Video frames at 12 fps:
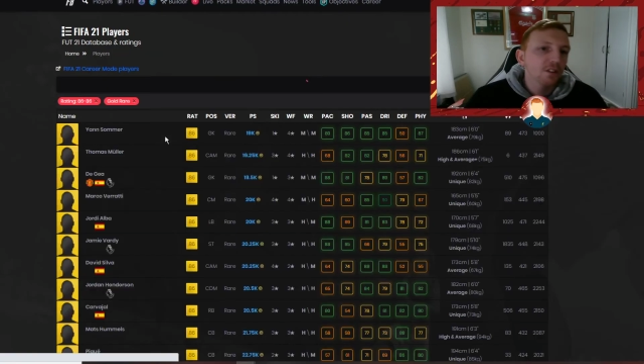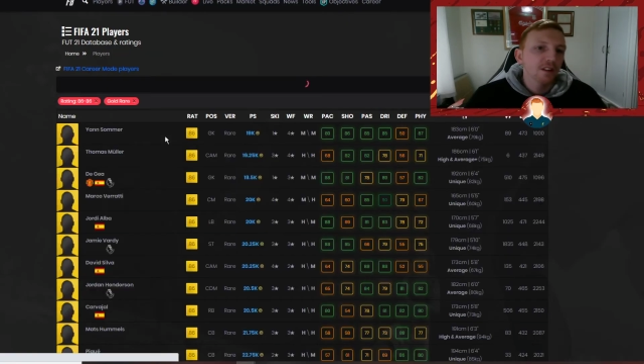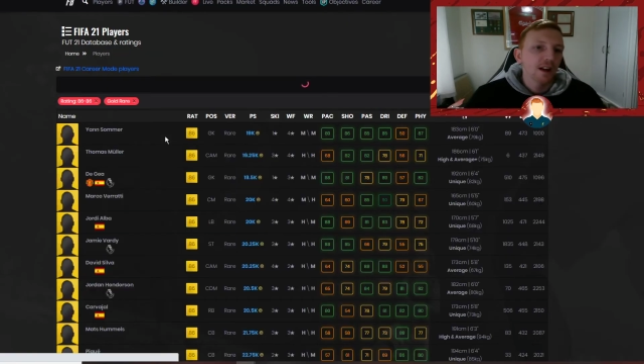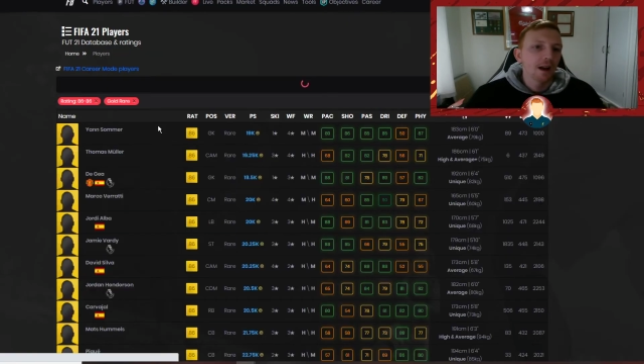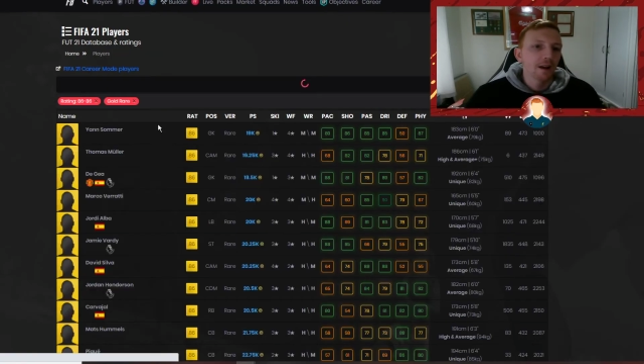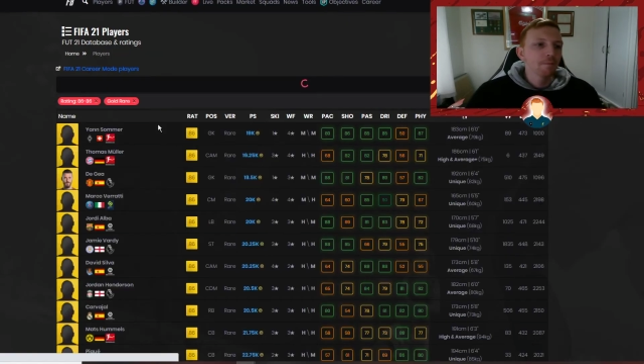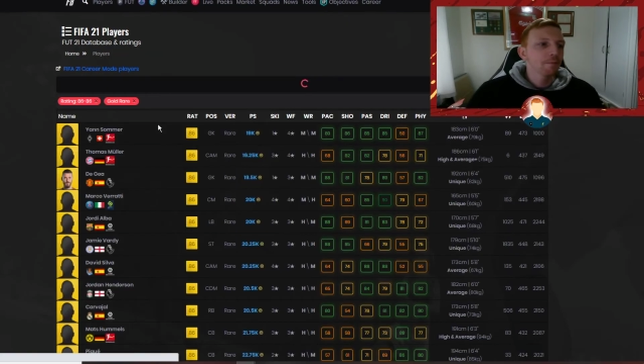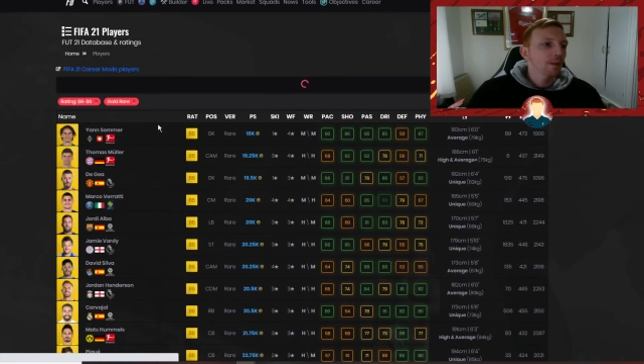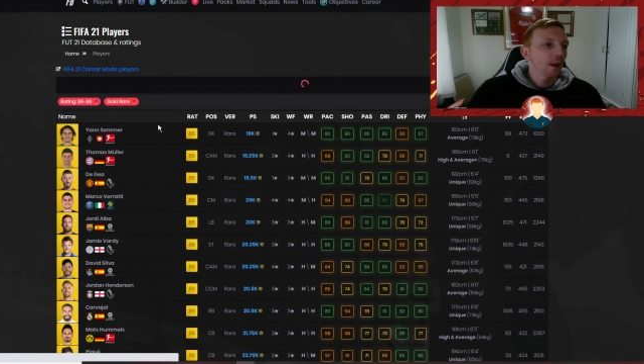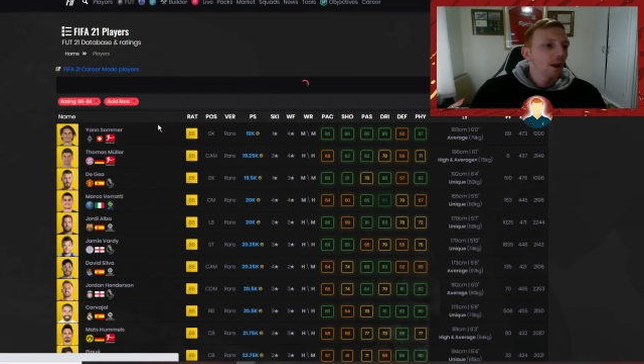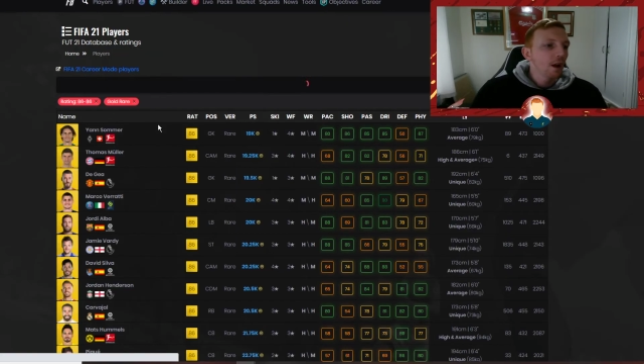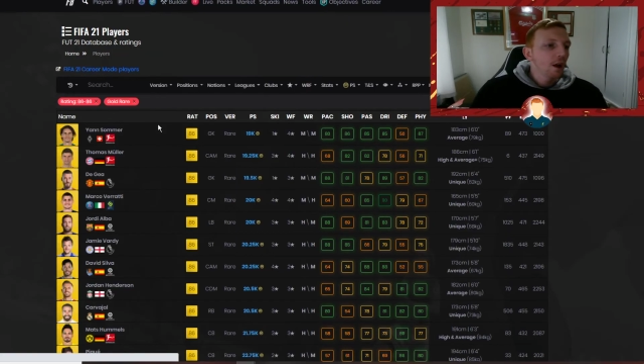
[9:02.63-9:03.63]
And
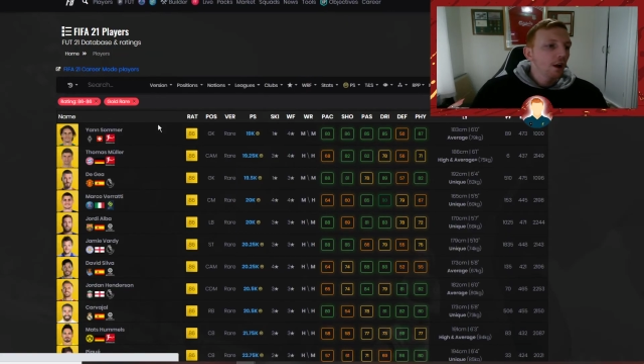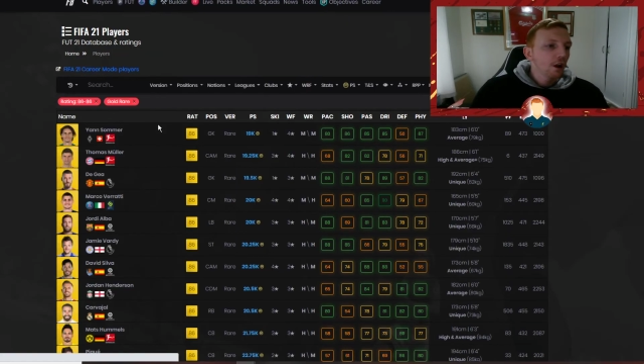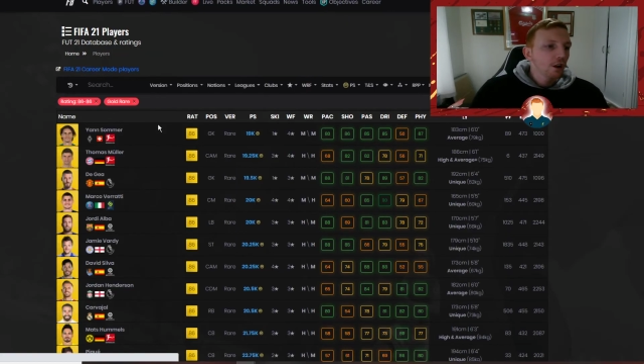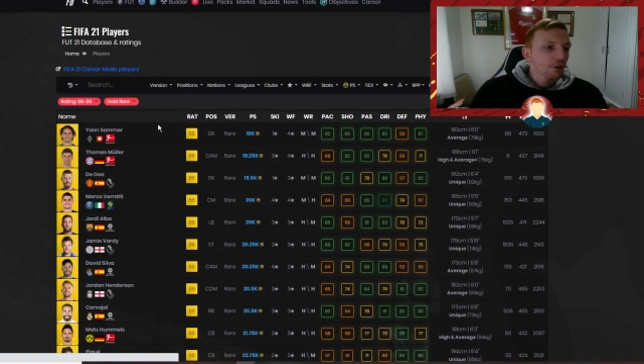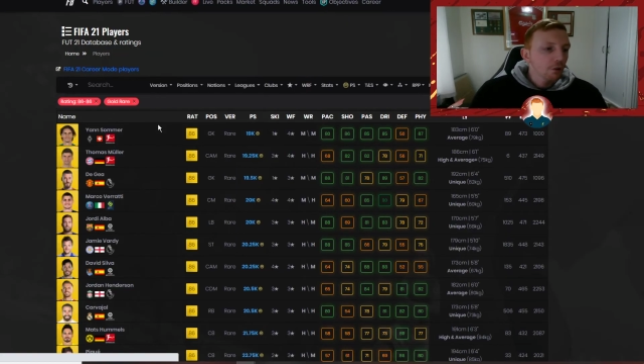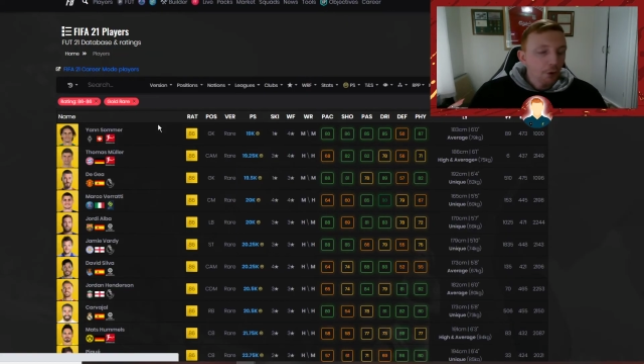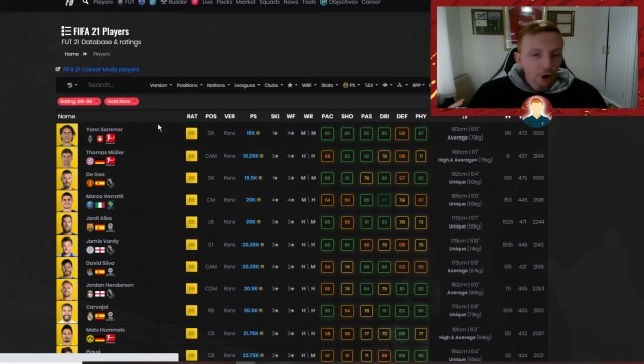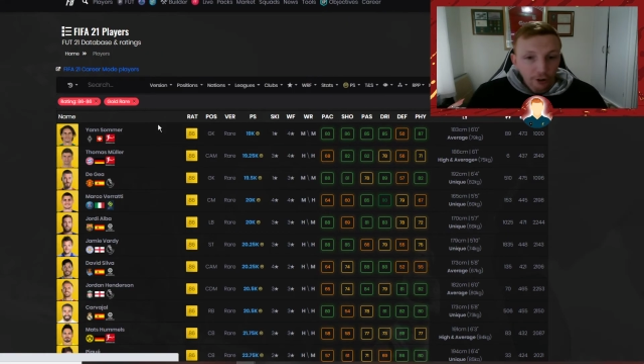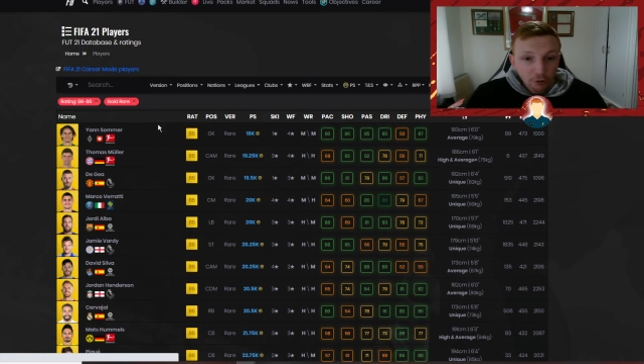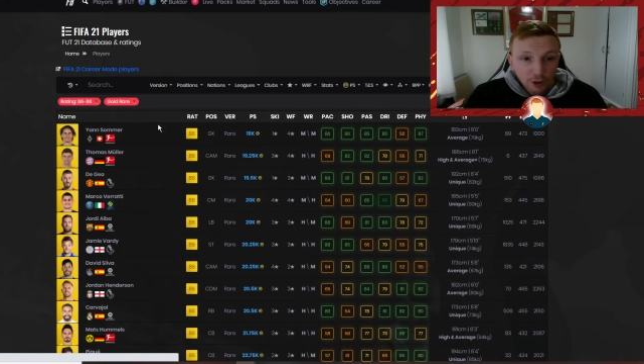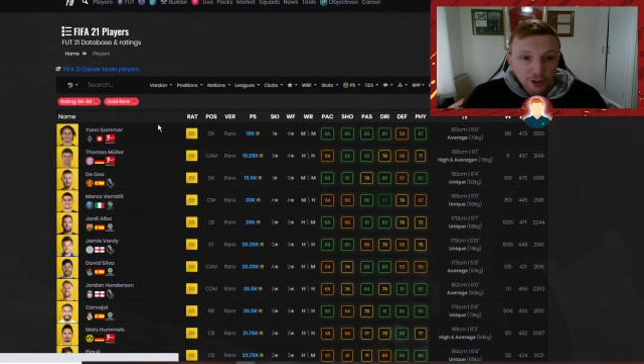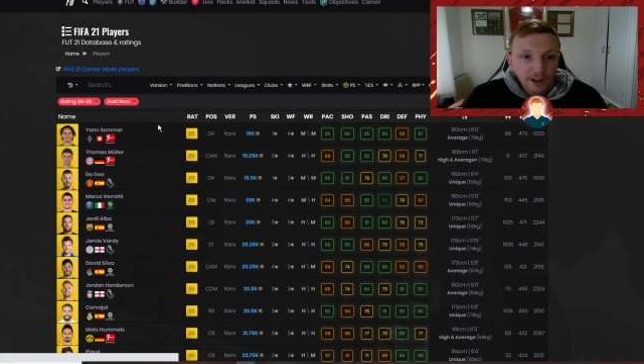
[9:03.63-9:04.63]
to be
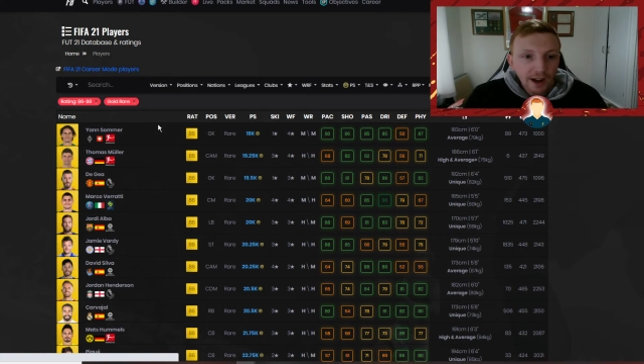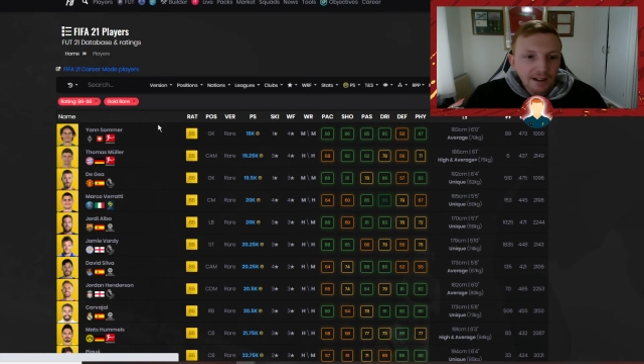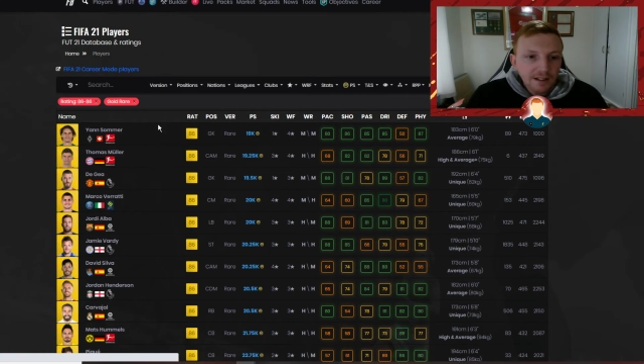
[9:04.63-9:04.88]
honest with you guys,